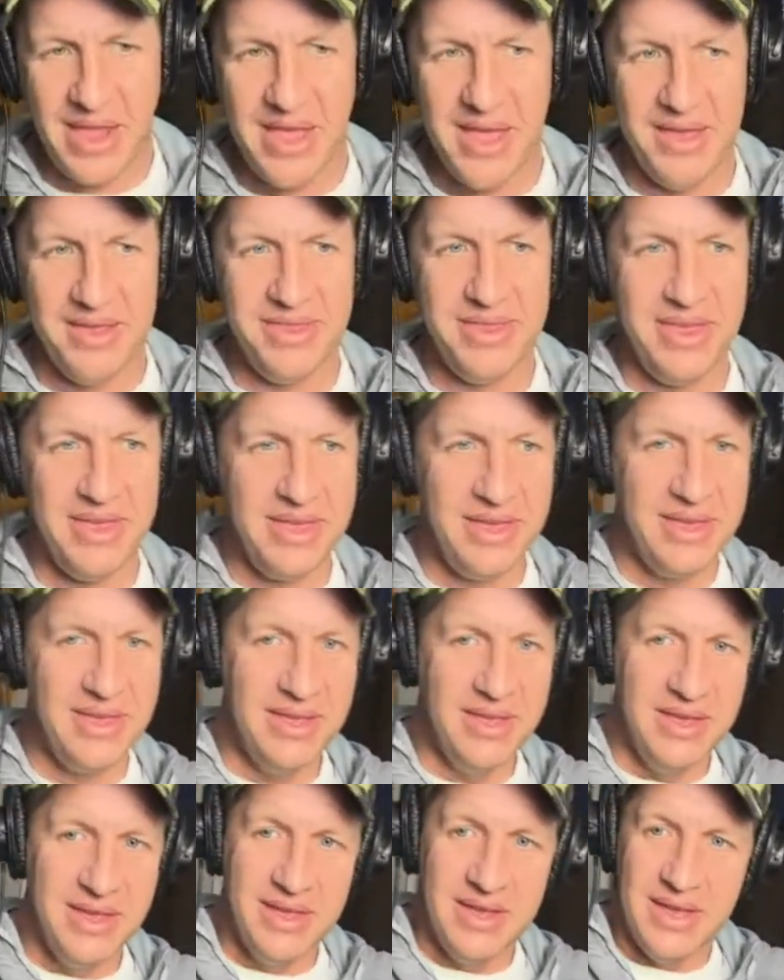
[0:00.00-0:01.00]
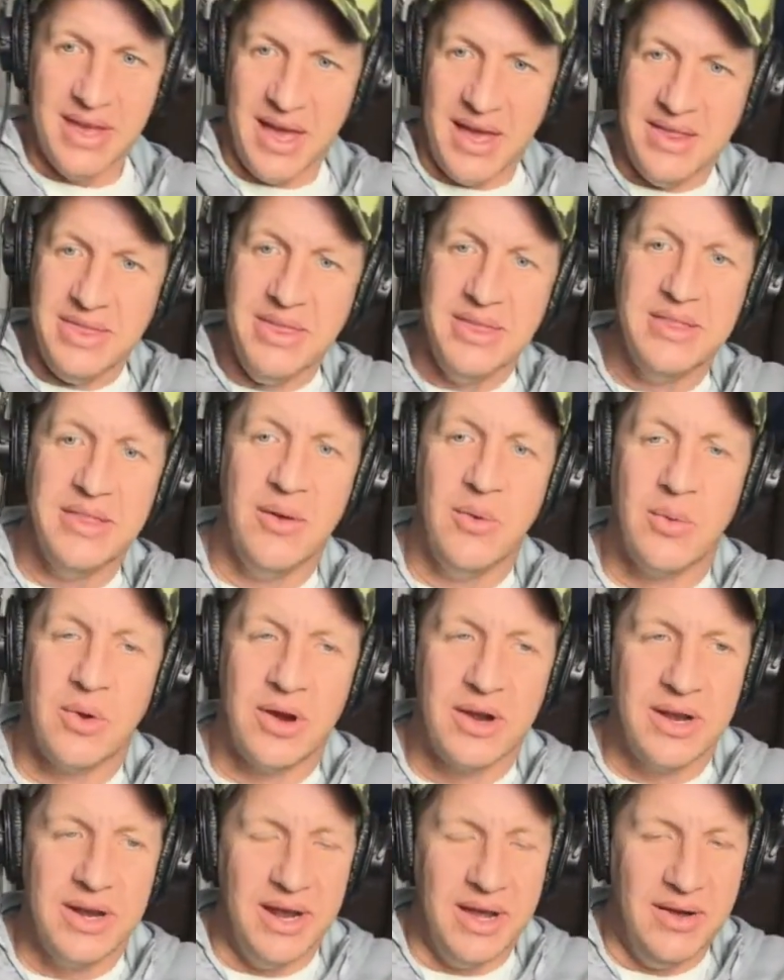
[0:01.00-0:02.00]
think they'll
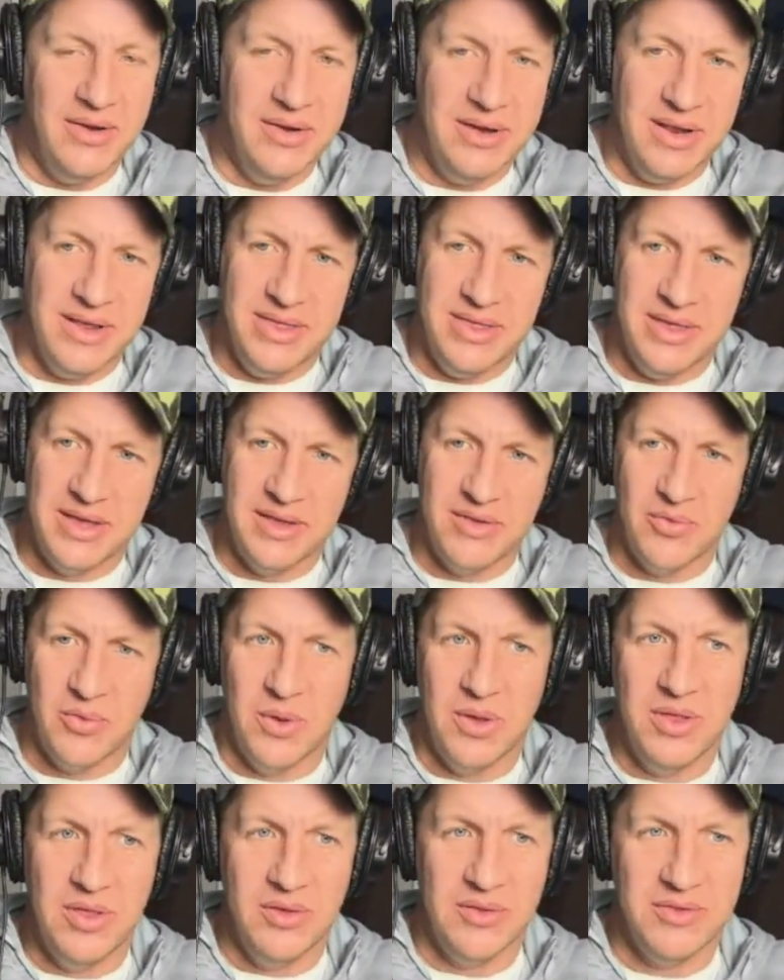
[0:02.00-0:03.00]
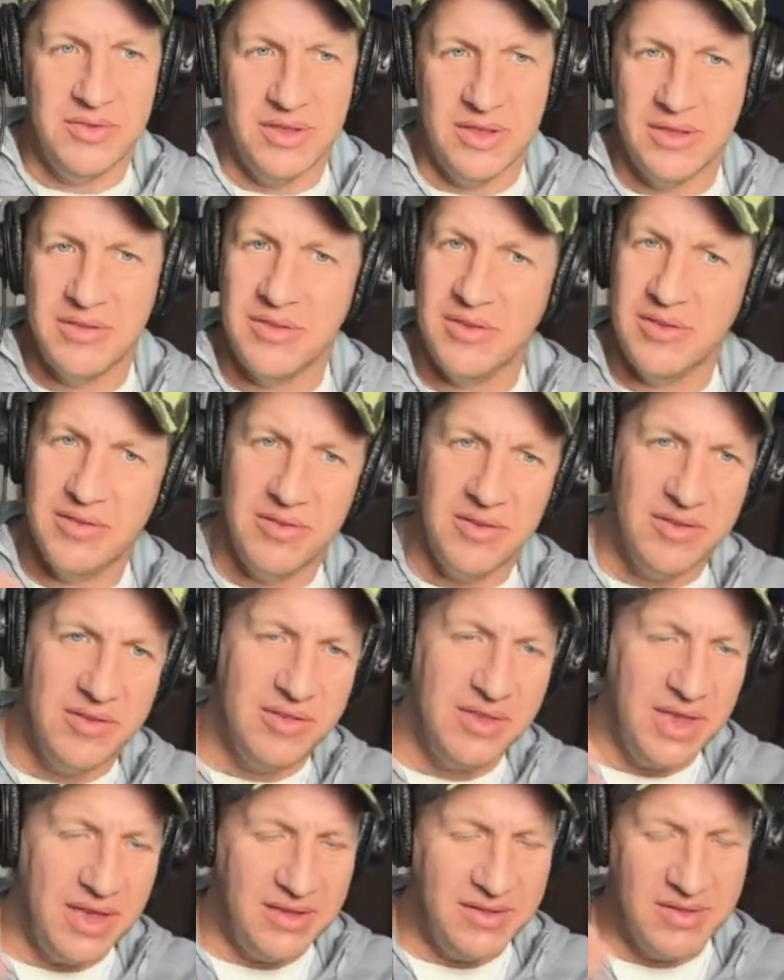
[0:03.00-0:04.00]
work it out, and I think it's one of those things that just
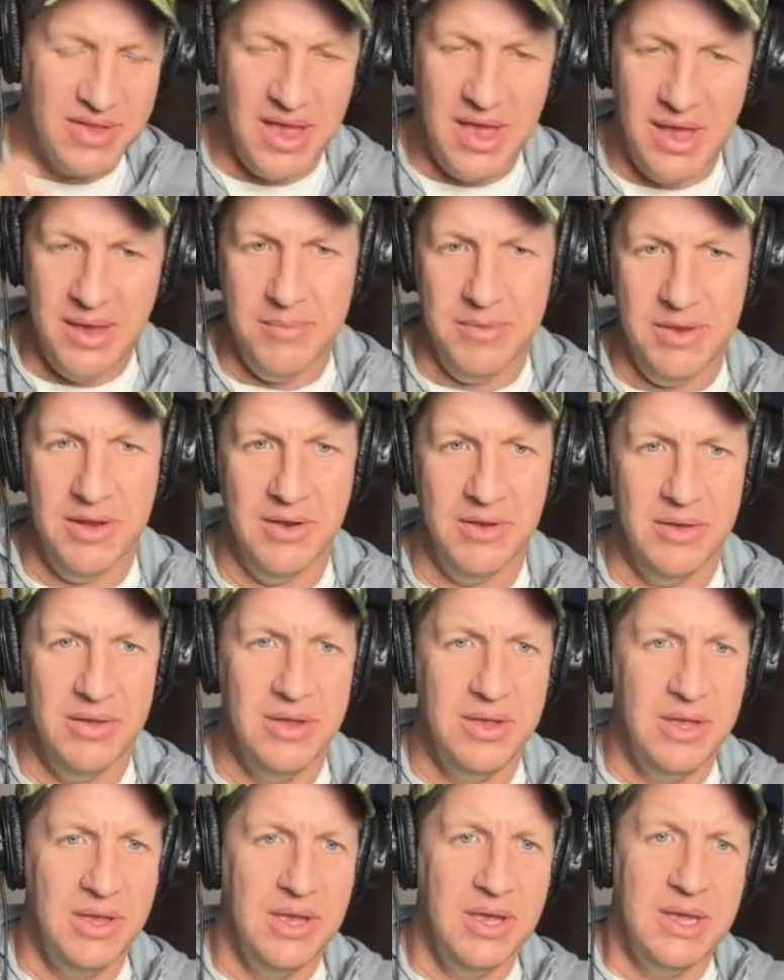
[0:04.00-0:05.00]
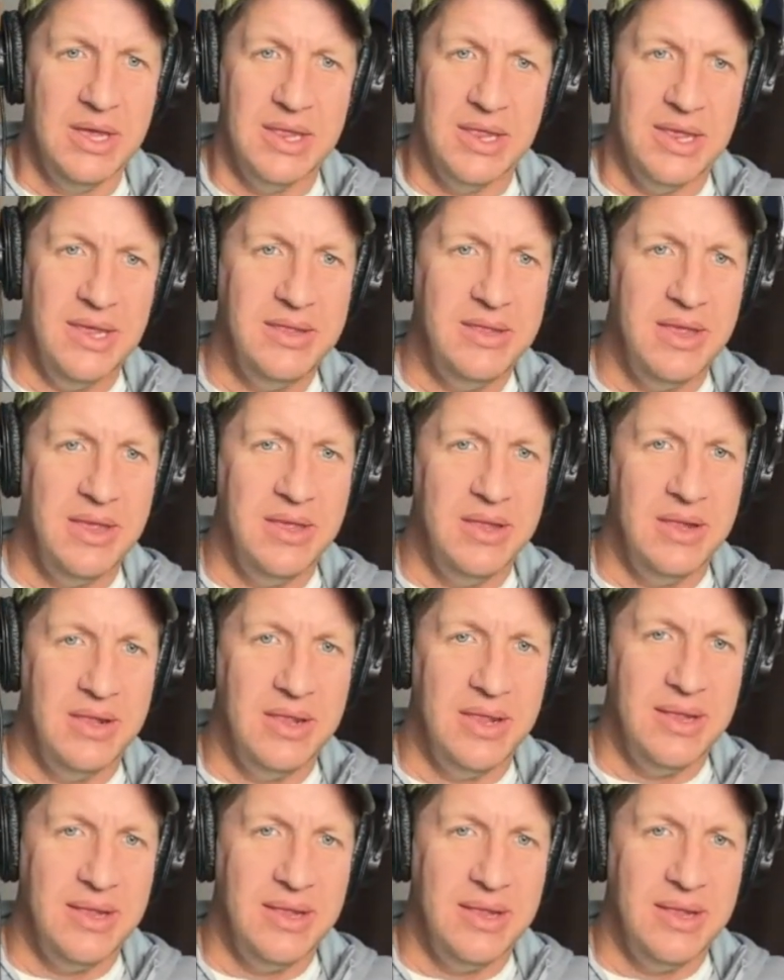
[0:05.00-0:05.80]
takes time, you know? Let them